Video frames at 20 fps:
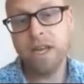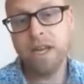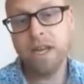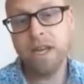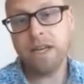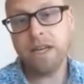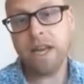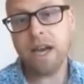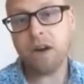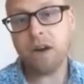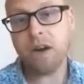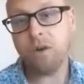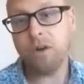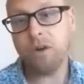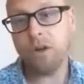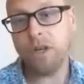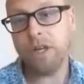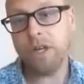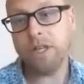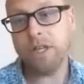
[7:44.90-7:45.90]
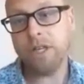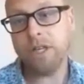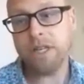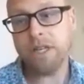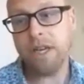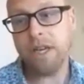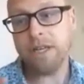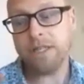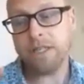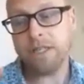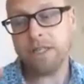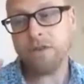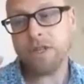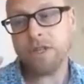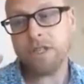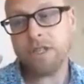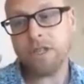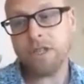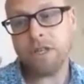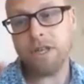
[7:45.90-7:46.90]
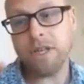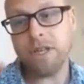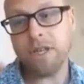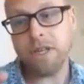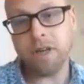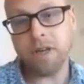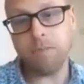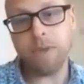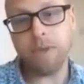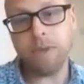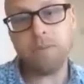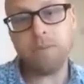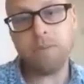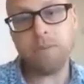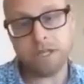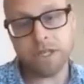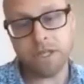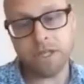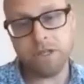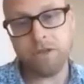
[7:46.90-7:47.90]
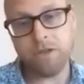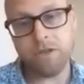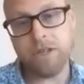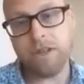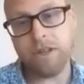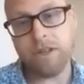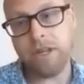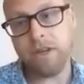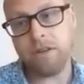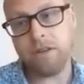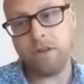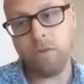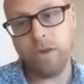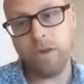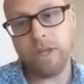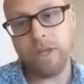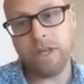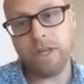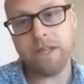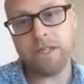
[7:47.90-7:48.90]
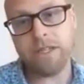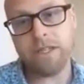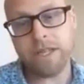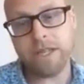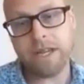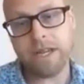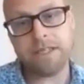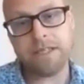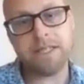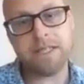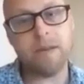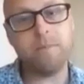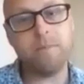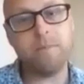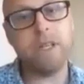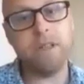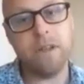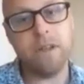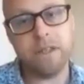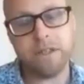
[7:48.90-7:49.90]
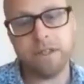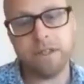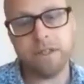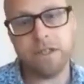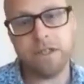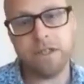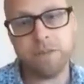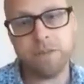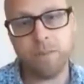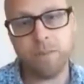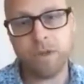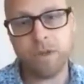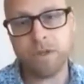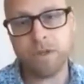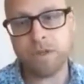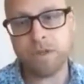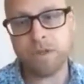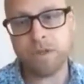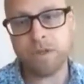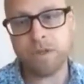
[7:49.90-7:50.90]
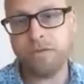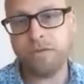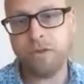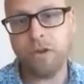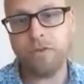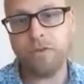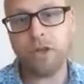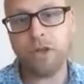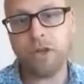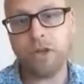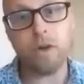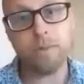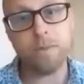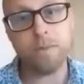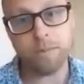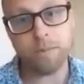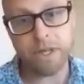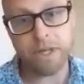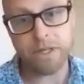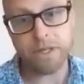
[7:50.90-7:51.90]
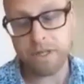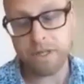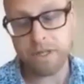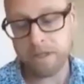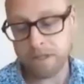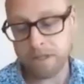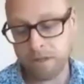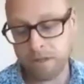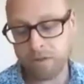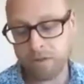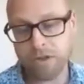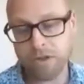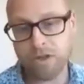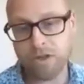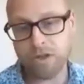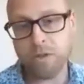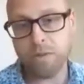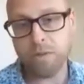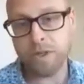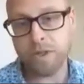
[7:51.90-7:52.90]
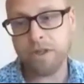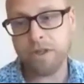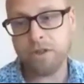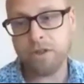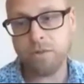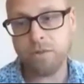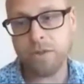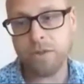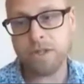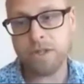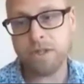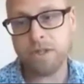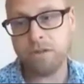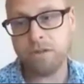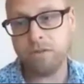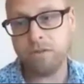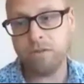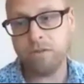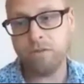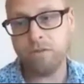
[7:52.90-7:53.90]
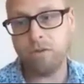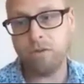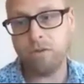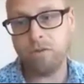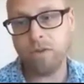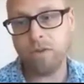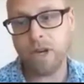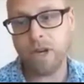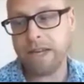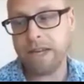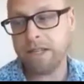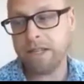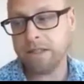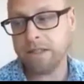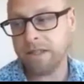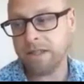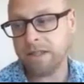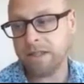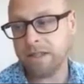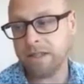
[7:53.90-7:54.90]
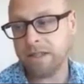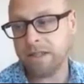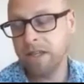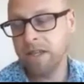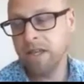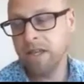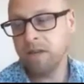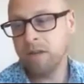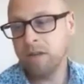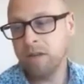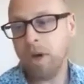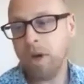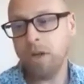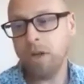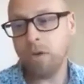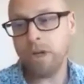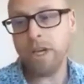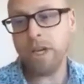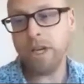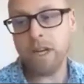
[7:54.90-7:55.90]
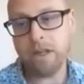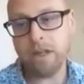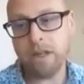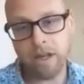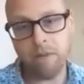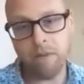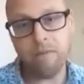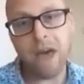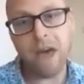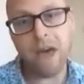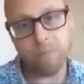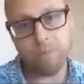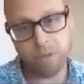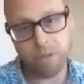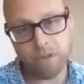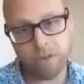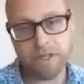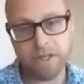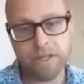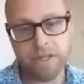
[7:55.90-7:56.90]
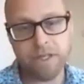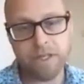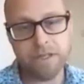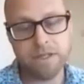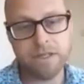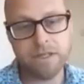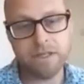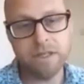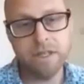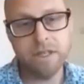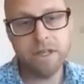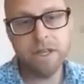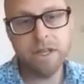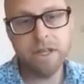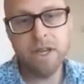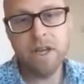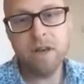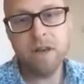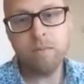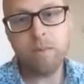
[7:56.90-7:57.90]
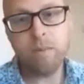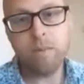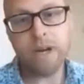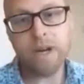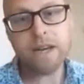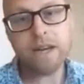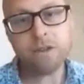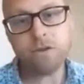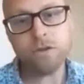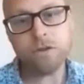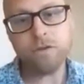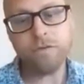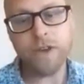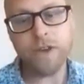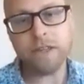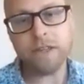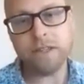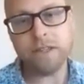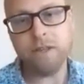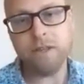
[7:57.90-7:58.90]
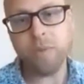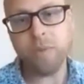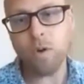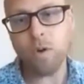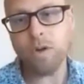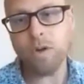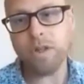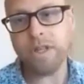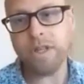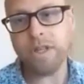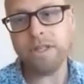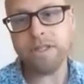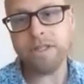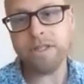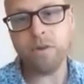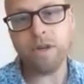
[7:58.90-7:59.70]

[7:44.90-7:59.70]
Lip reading: Now, it's interesting to think at a big picture. You can think that we can understand something like the dispersal of a crop species and presumably the humans that were related to that by looking at a map like this. But in actual fact, the important thing is to